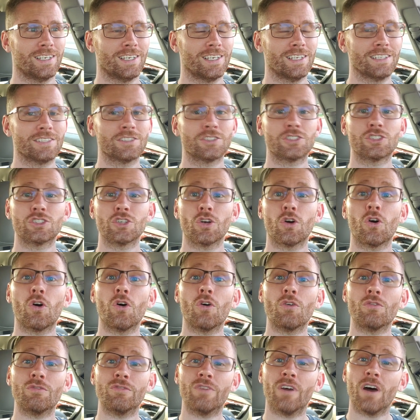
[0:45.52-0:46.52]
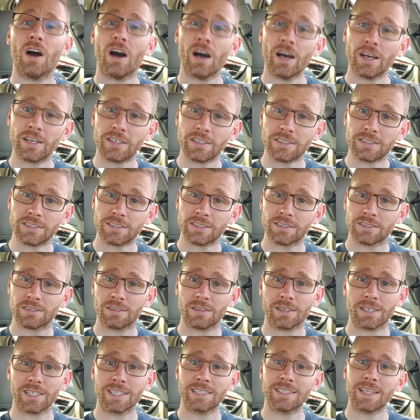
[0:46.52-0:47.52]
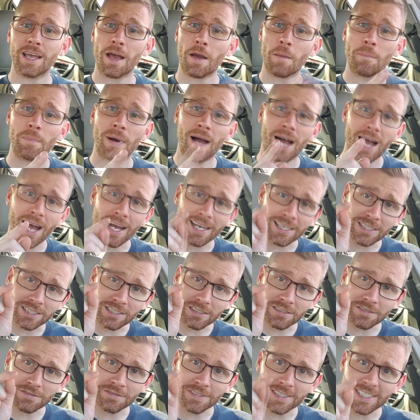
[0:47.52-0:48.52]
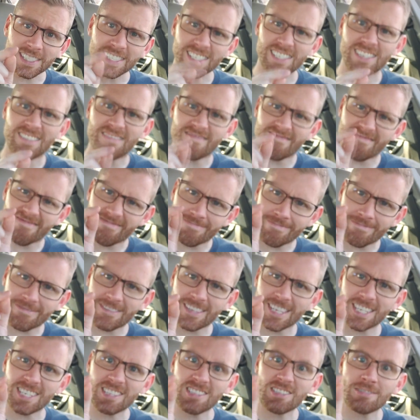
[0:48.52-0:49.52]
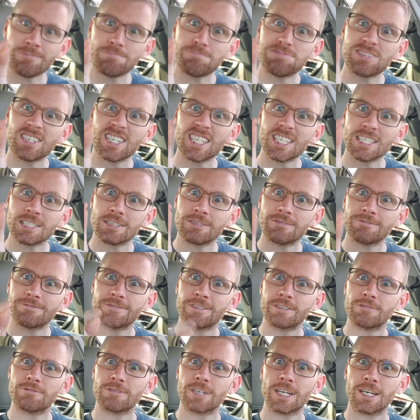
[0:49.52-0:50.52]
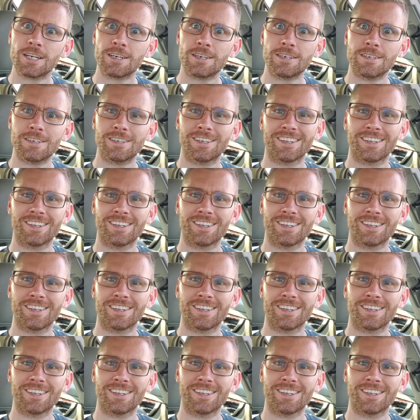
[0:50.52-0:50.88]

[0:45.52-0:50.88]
It's Jehovah's. Get that apostrophe. Get the apostrophe right.